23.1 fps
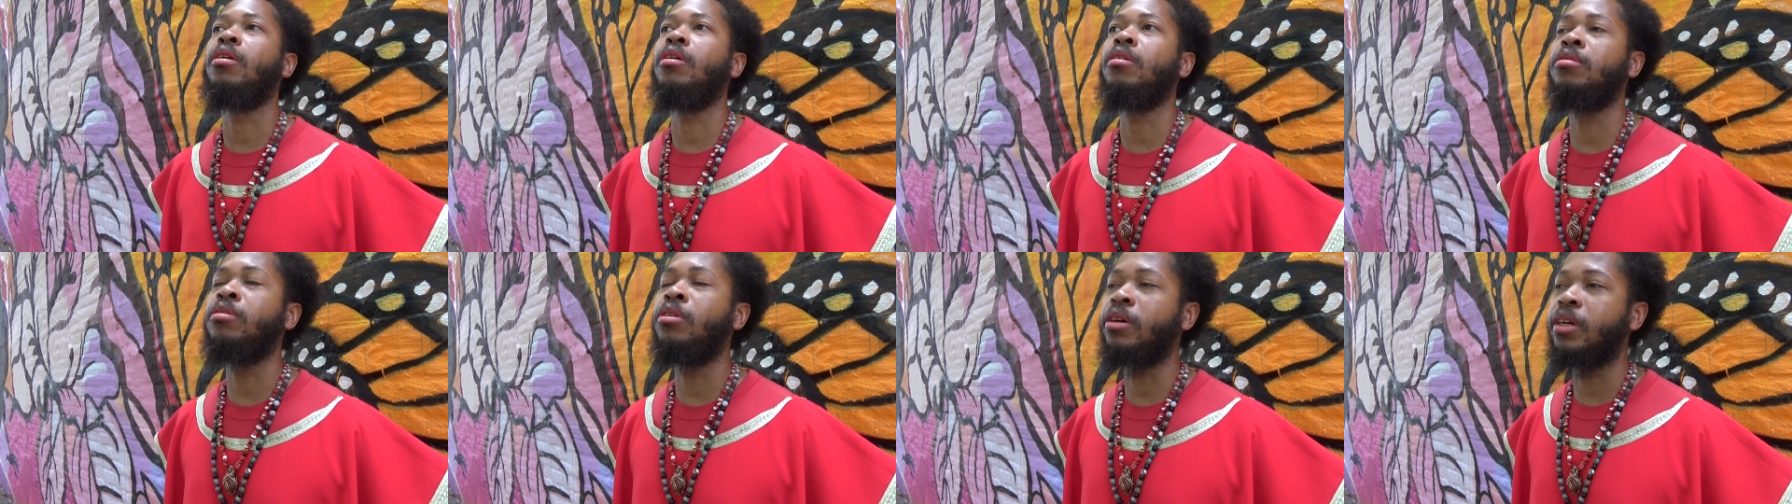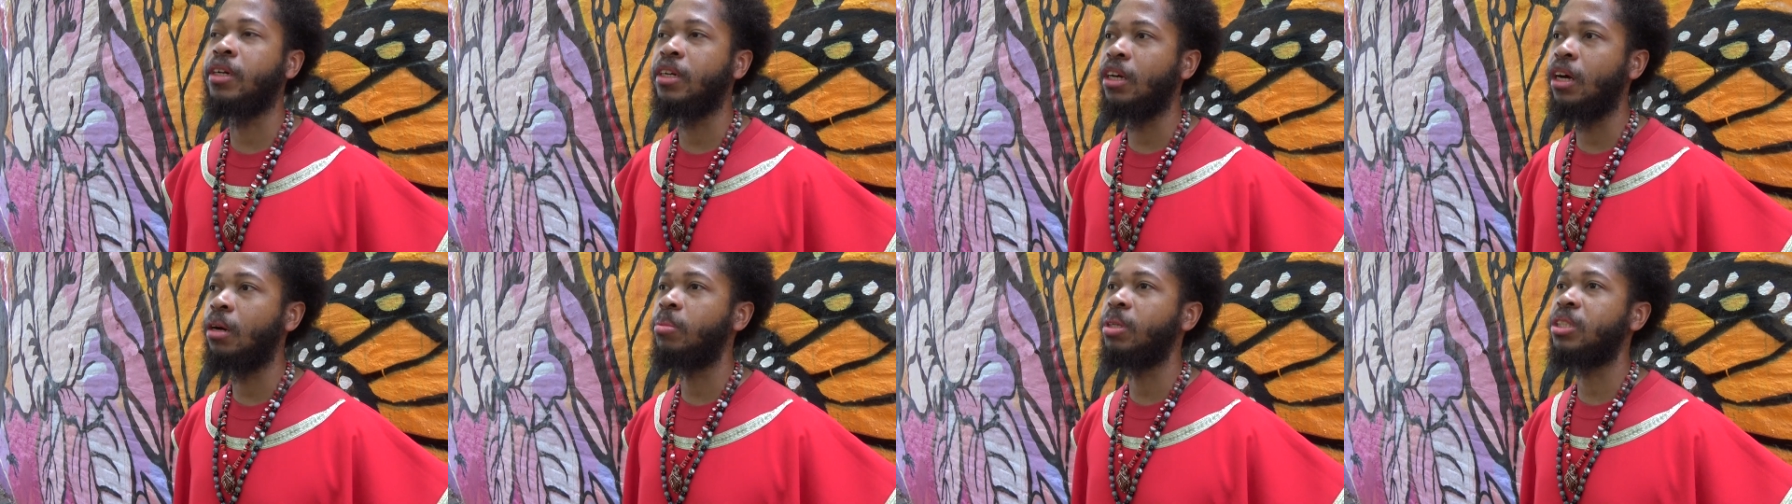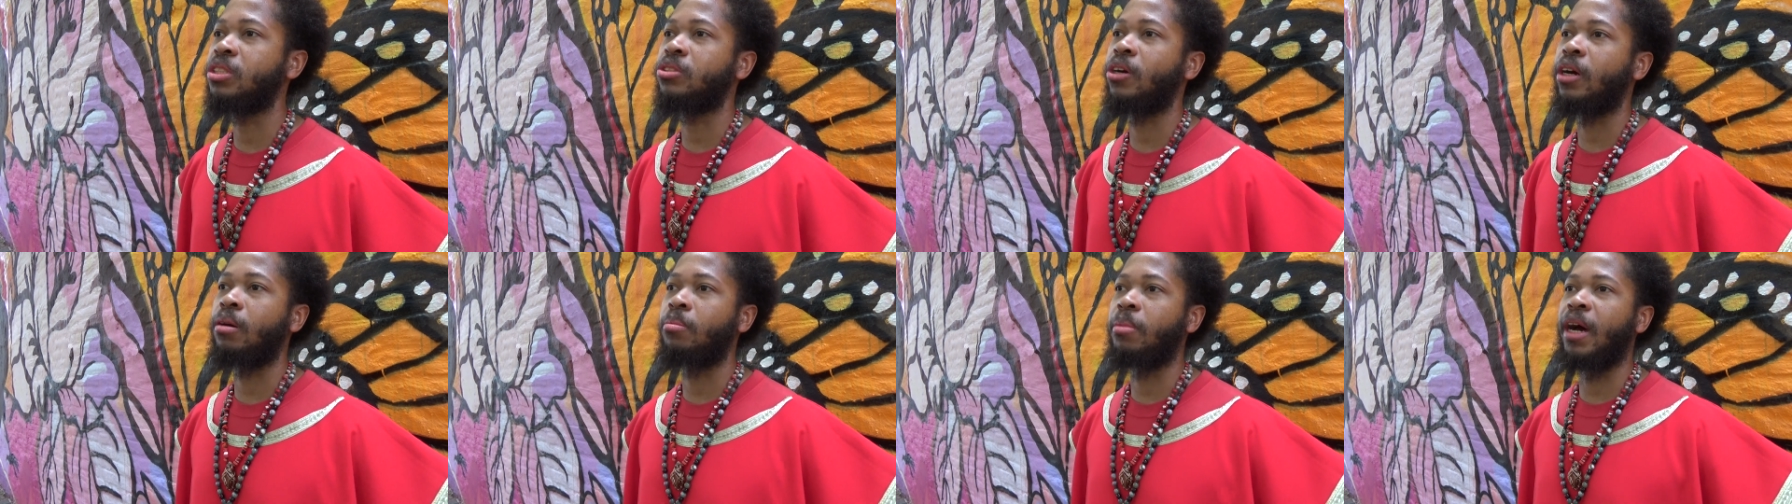look it up, it's
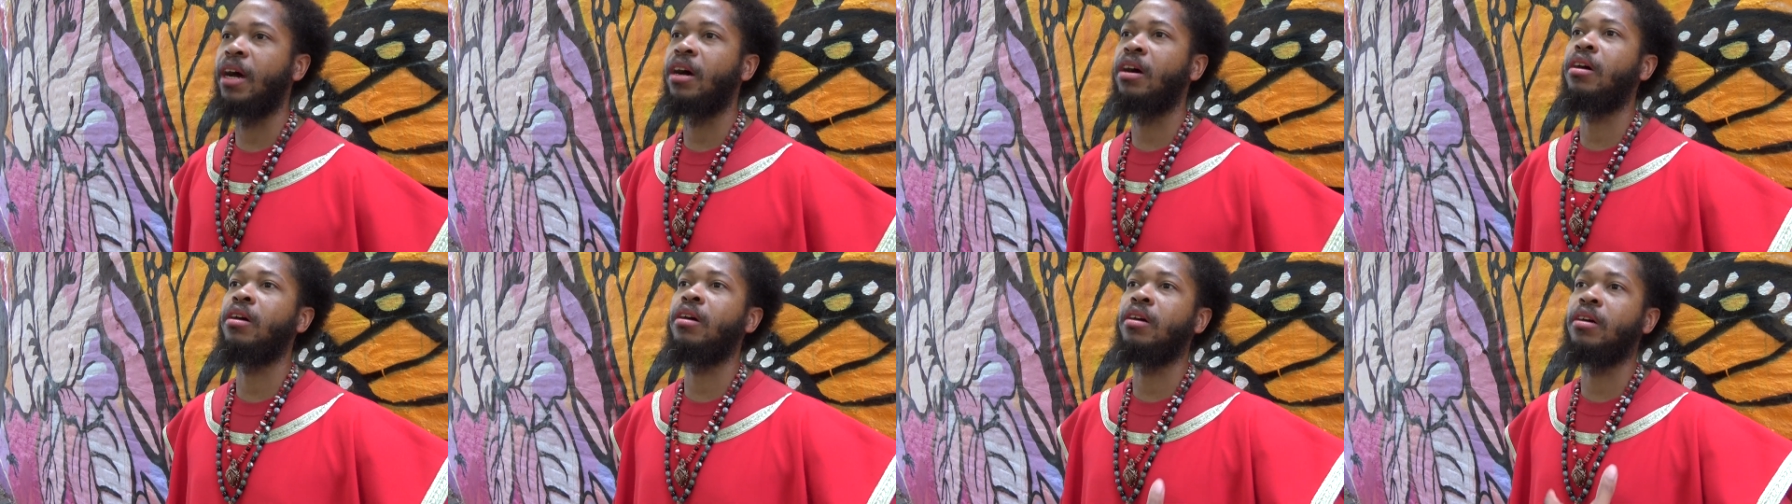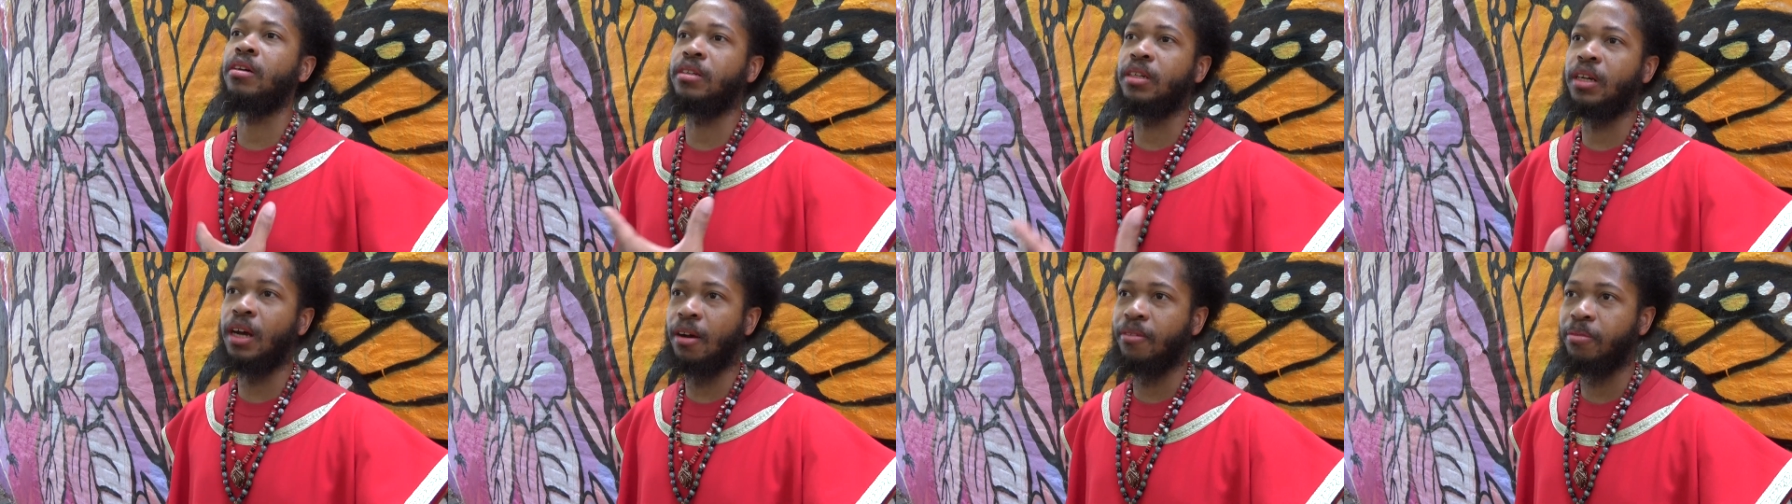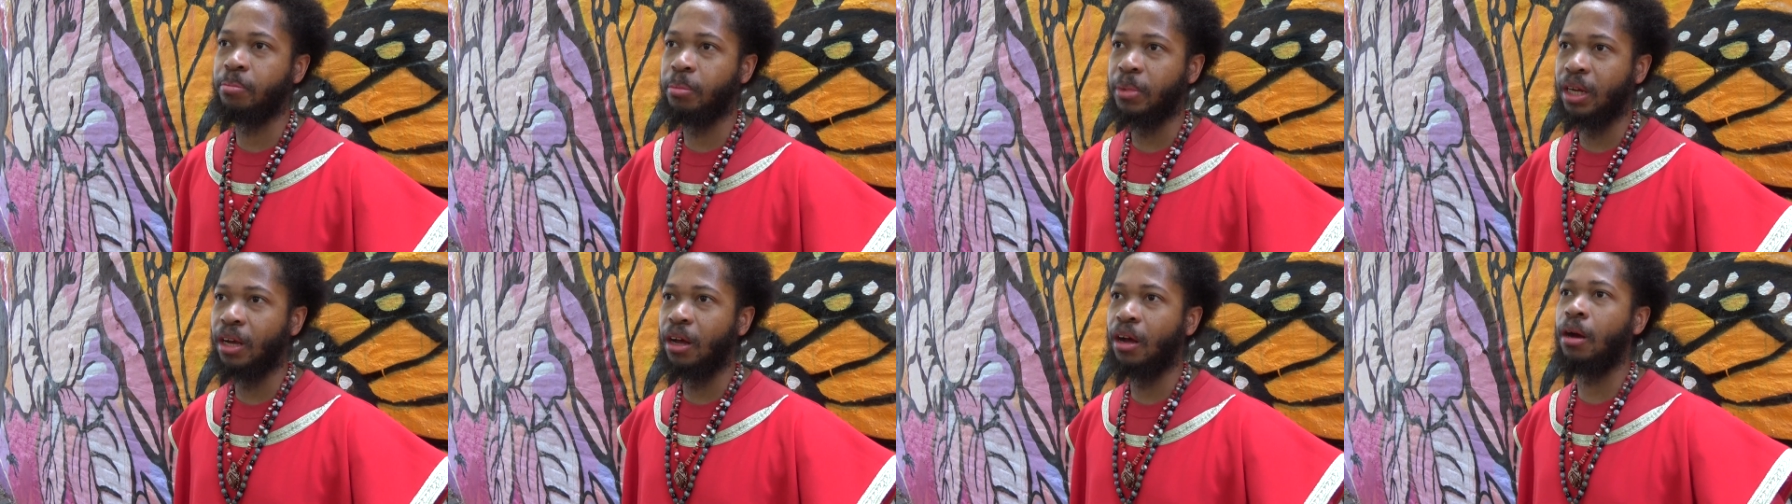talking about a, a
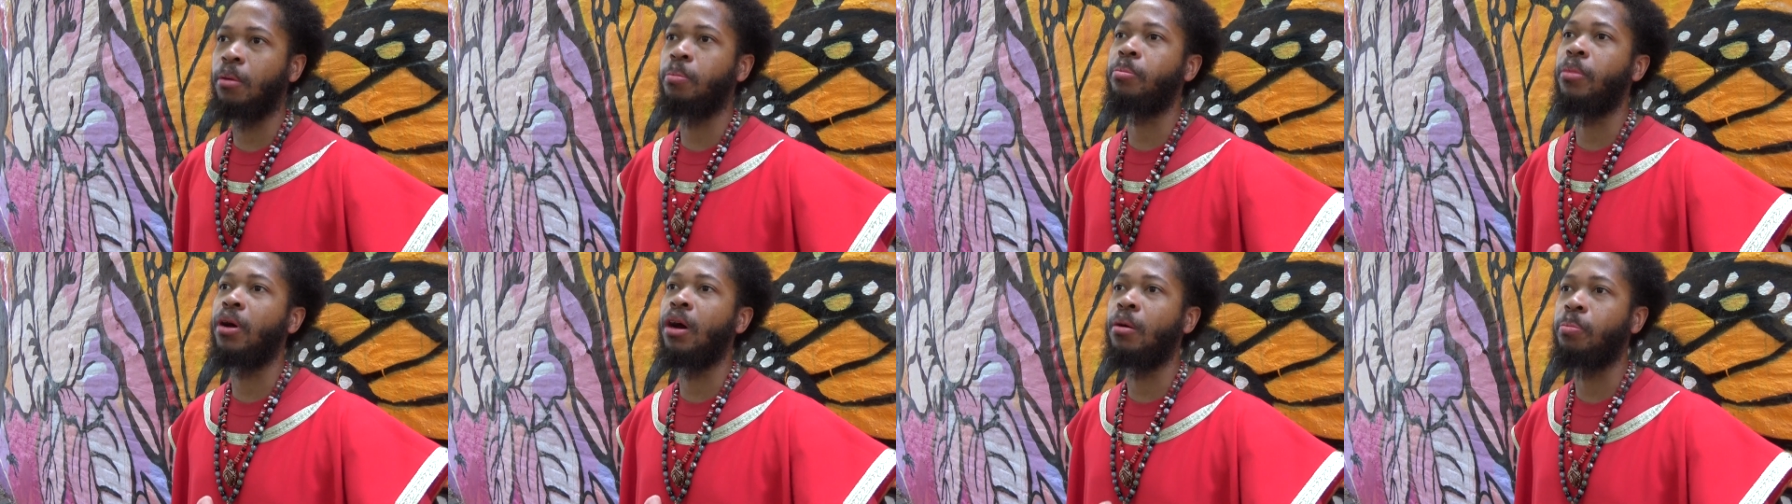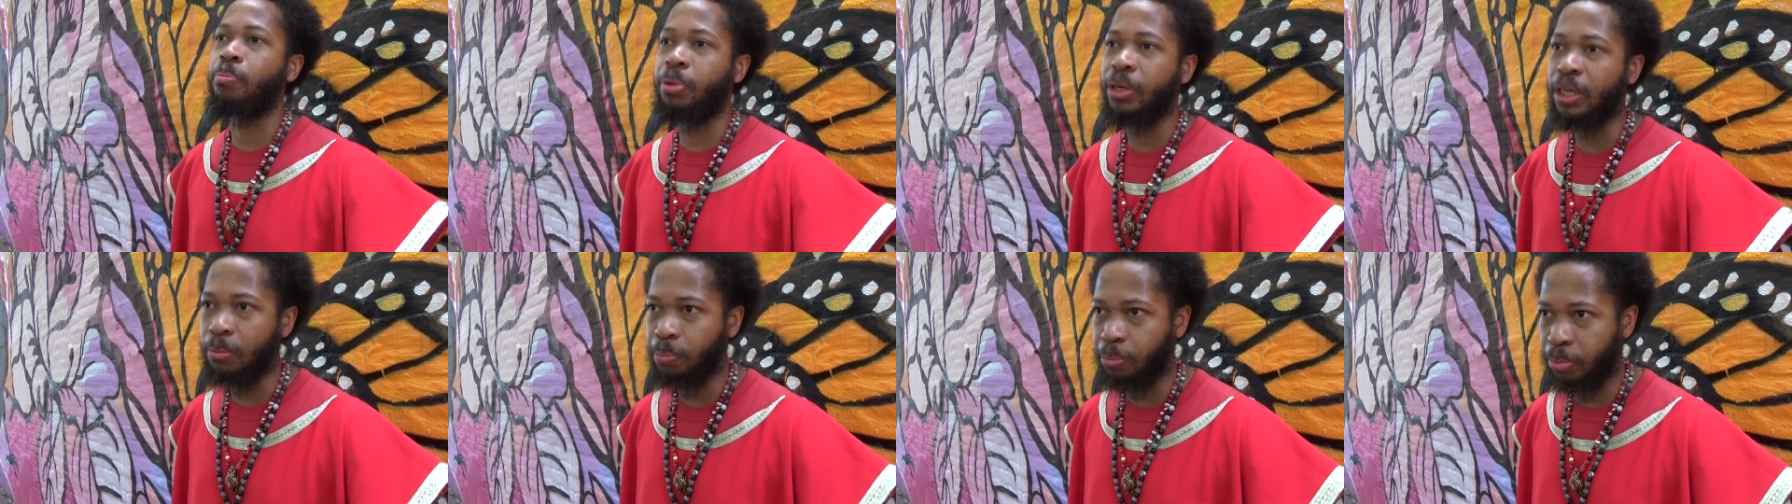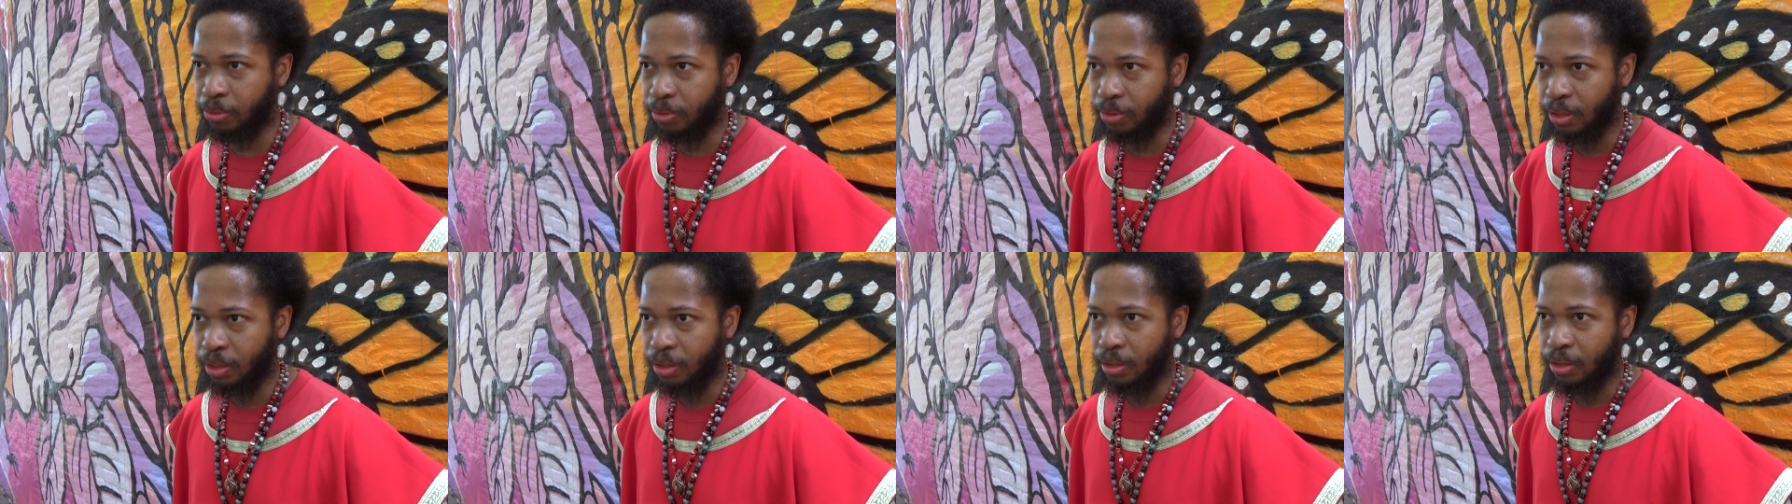government, a, a people.
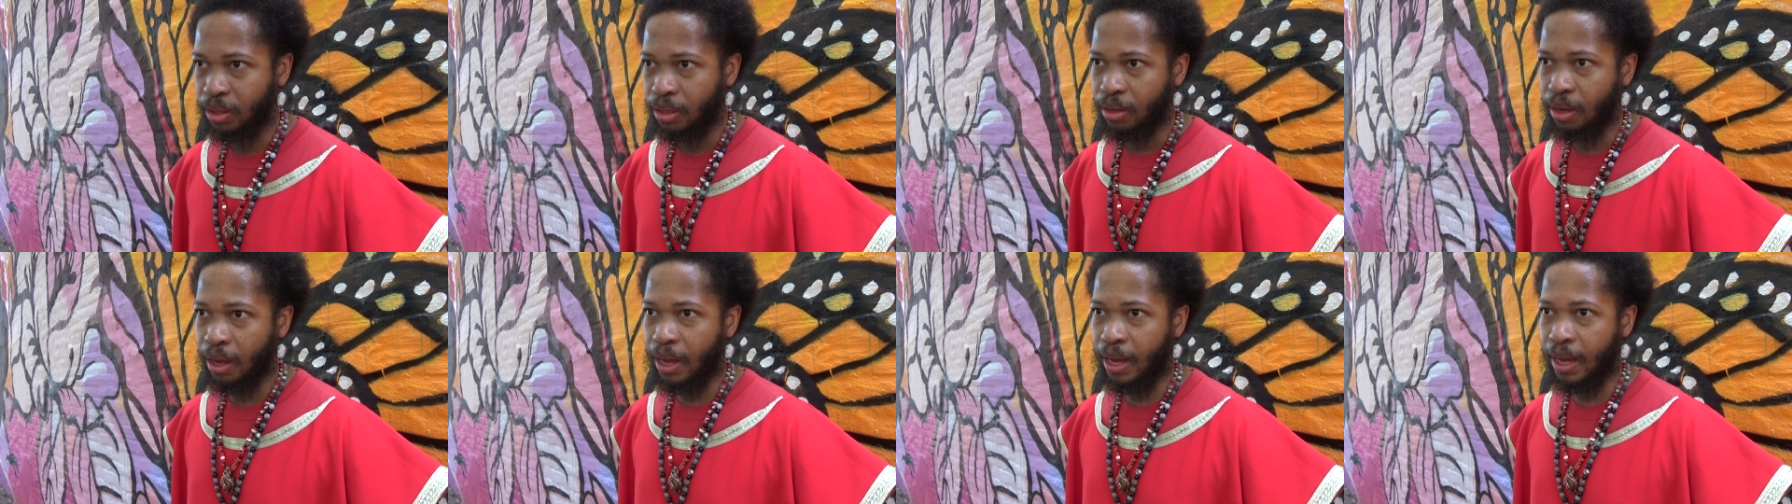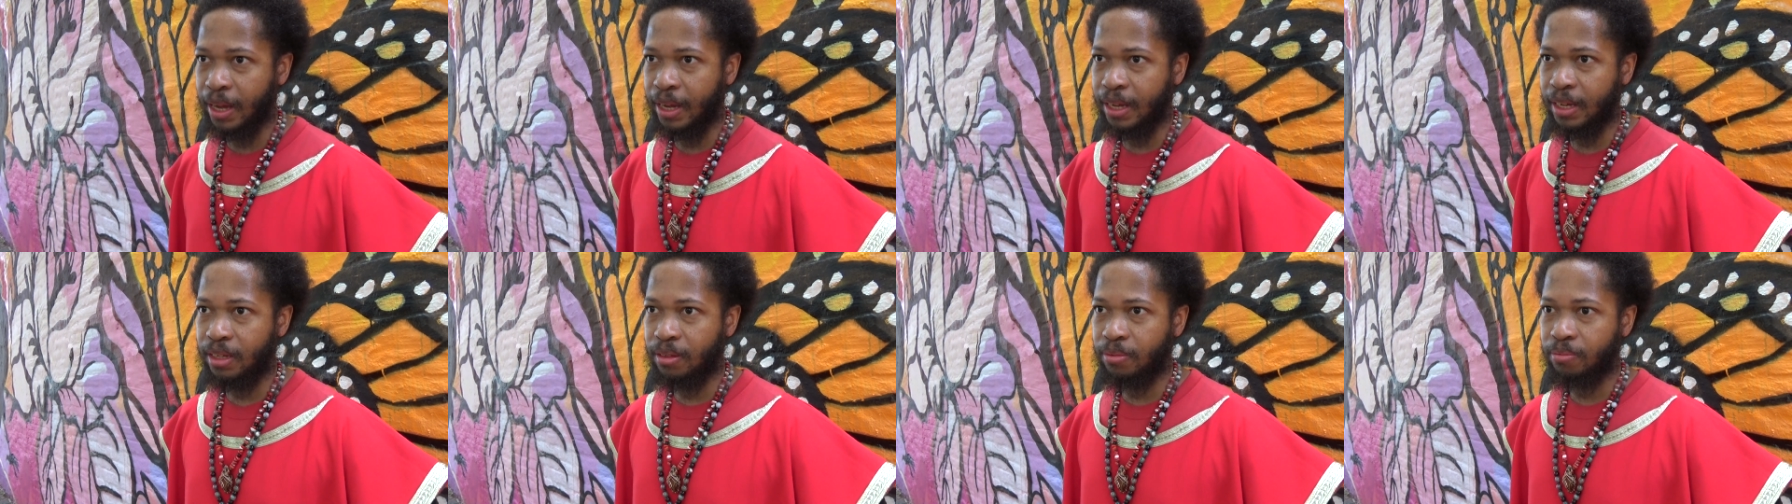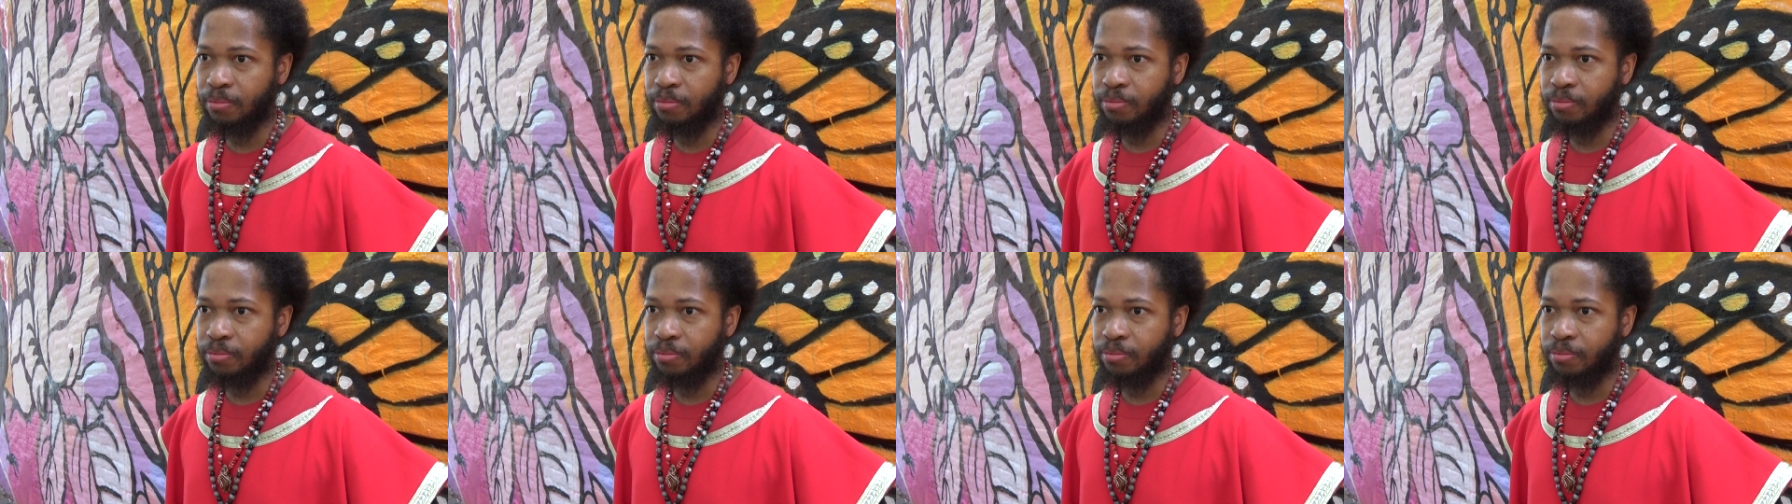All right?